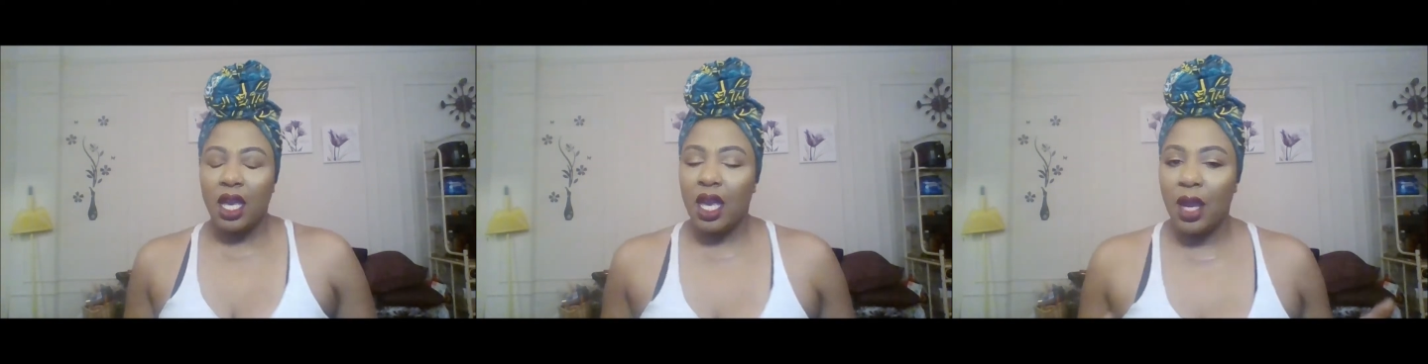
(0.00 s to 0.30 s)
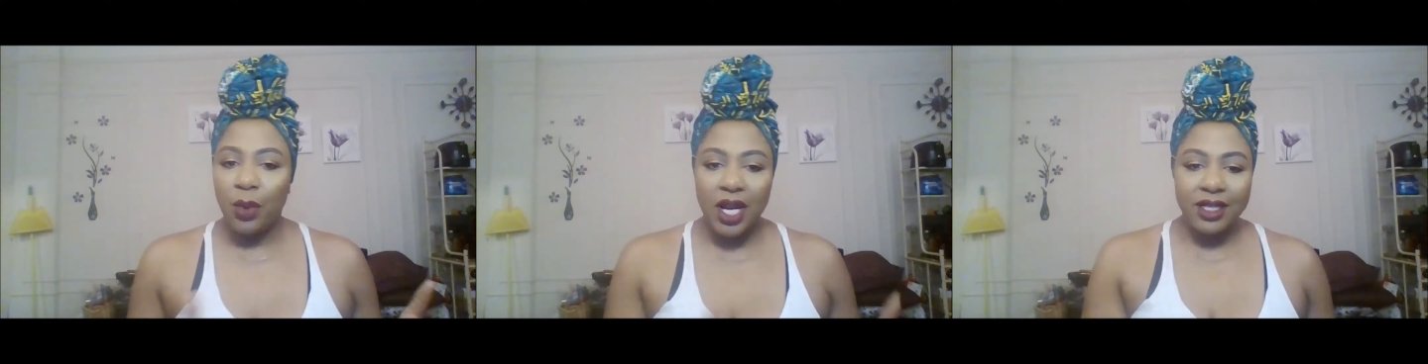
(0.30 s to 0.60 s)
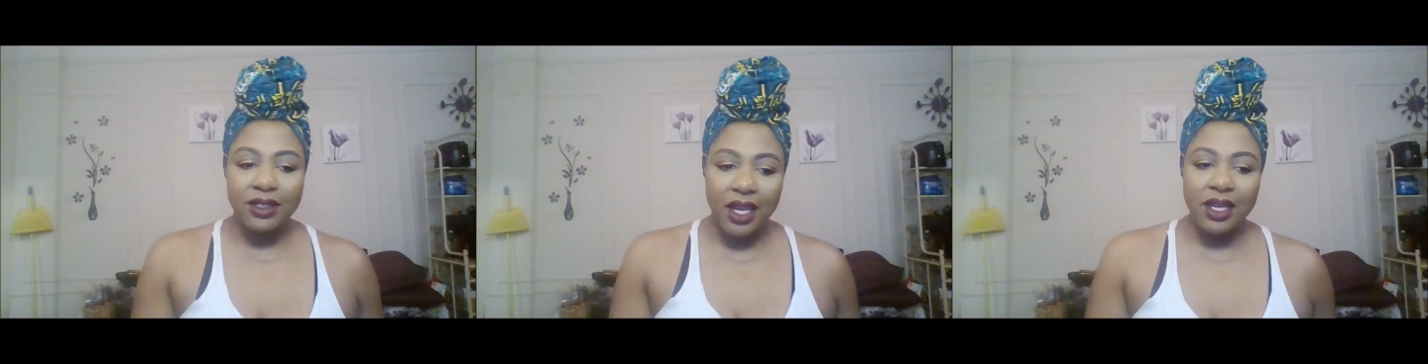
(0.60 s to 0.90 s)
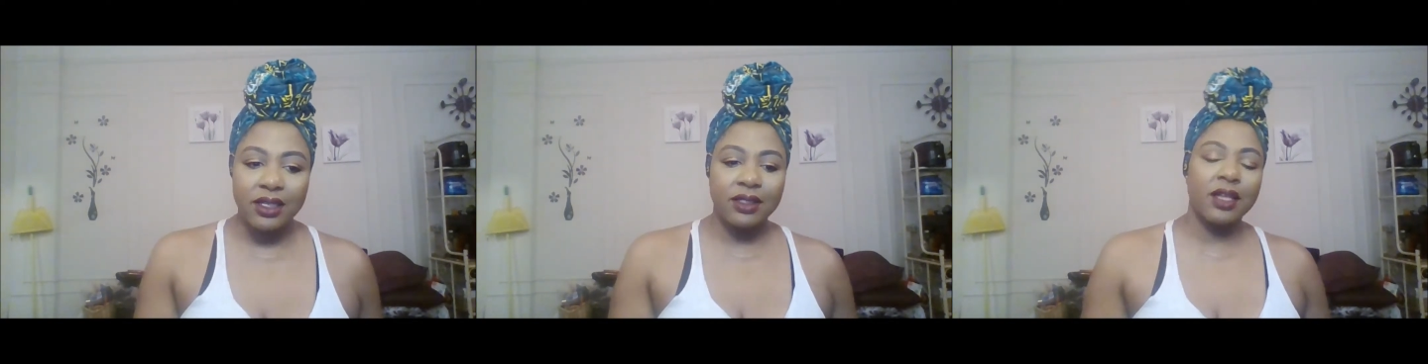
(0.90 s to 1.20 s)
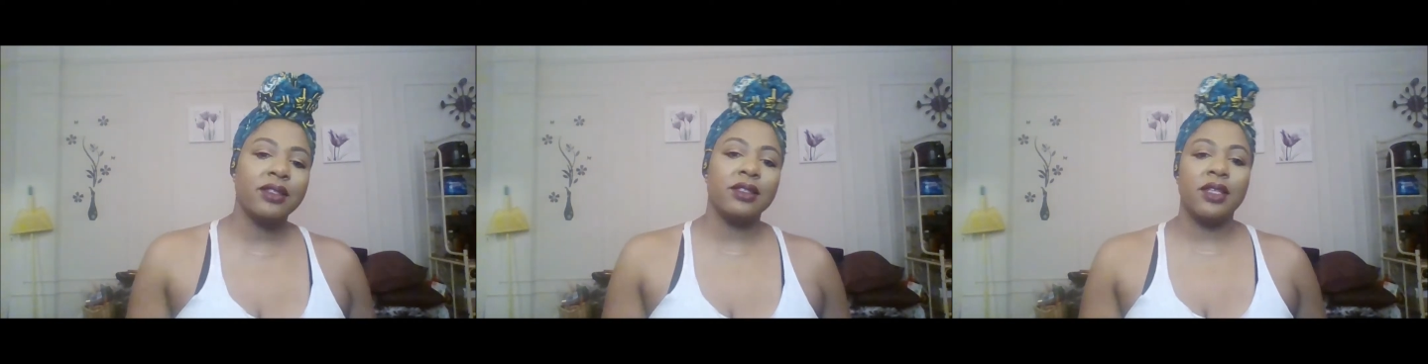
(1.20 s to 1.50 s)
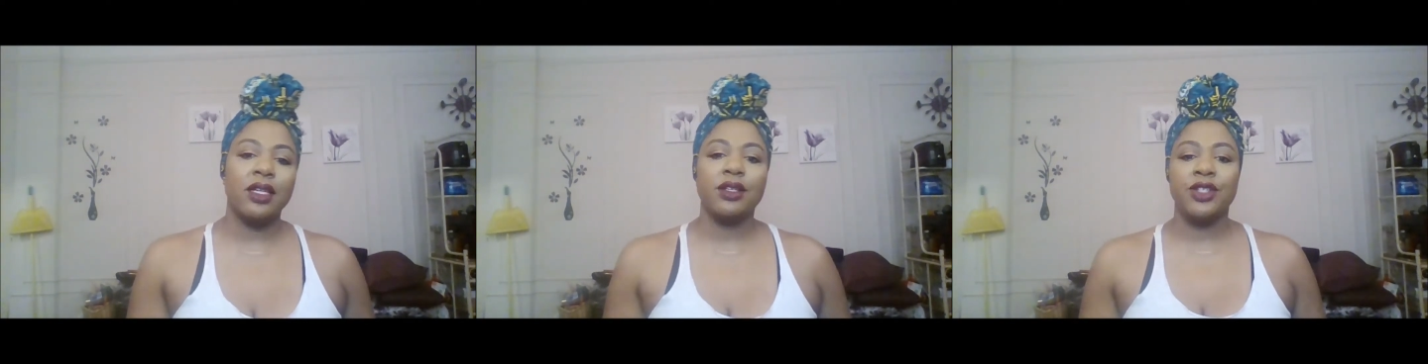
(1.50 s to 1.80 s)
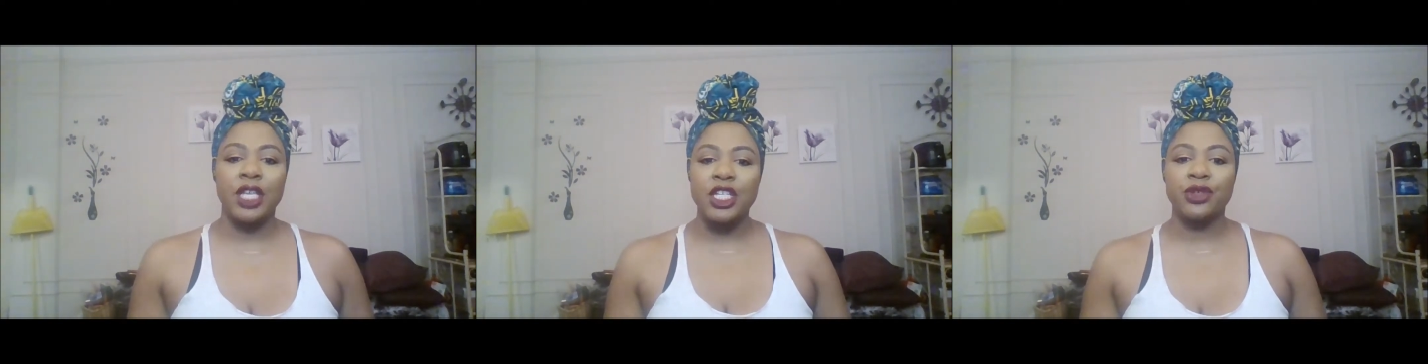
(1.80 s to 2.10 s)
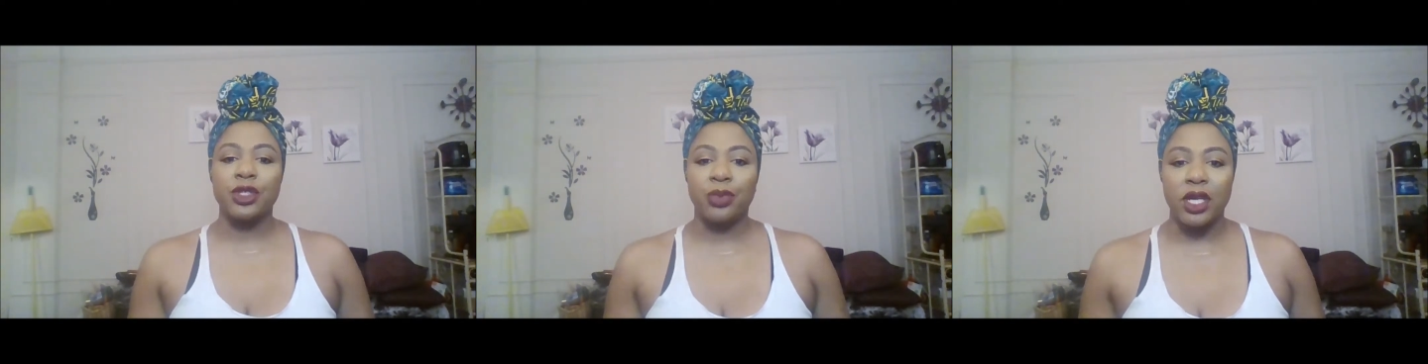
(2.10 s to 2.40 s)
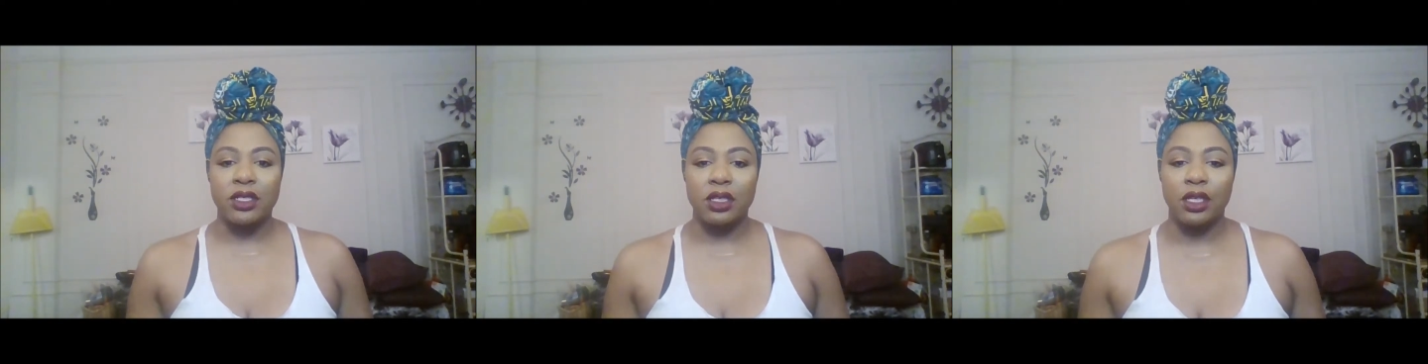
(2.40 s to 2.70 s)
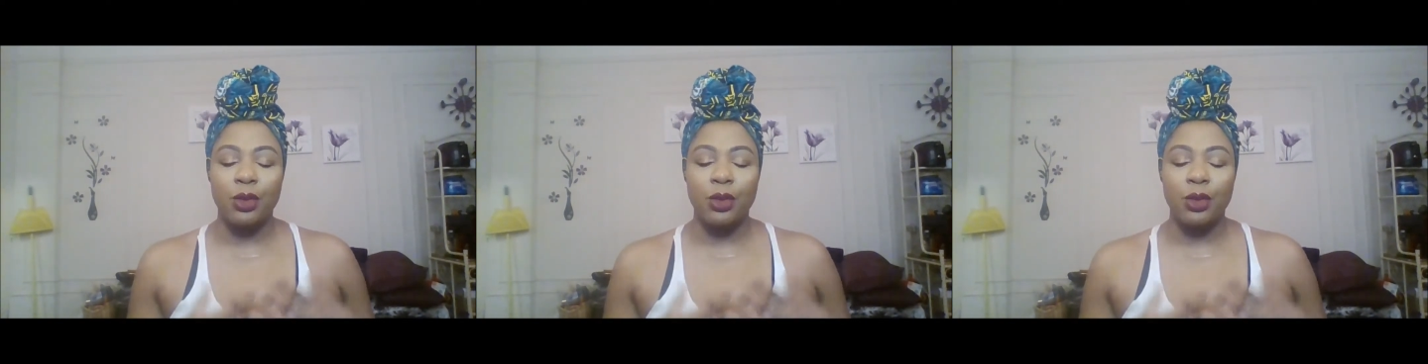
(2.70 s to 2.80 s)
And when I say it sets a dangerous precedent,